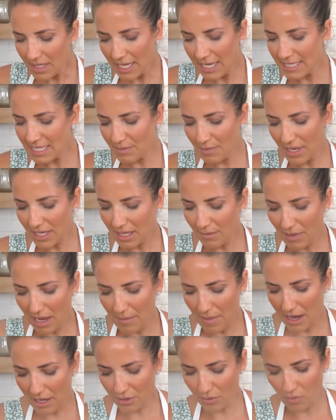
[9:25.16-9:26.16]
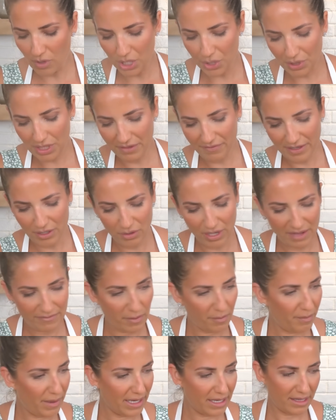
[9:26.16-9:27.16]
It's making my mouth water, and if I don't have
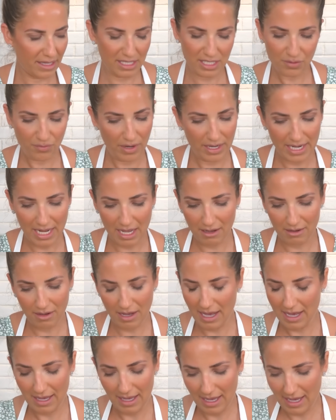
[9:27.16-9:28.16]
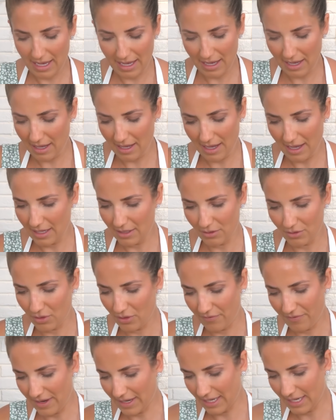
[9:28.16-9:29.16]
a bite of this right now, I, I, I don't know
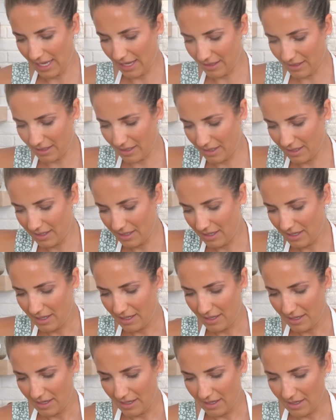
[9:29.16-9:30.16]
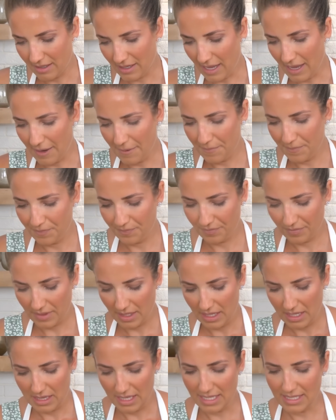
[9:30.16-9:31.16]
if I can handle it. Okay,
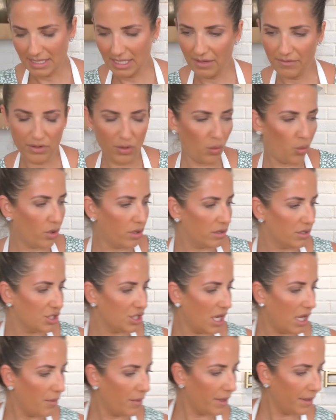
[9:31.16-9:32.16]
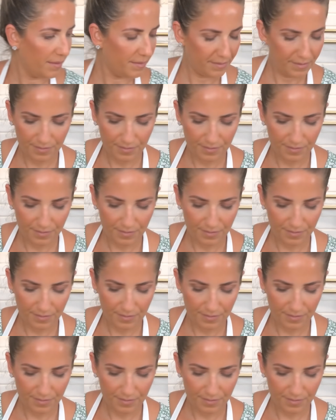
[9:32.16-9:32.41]
let's give it a whirl, shall we?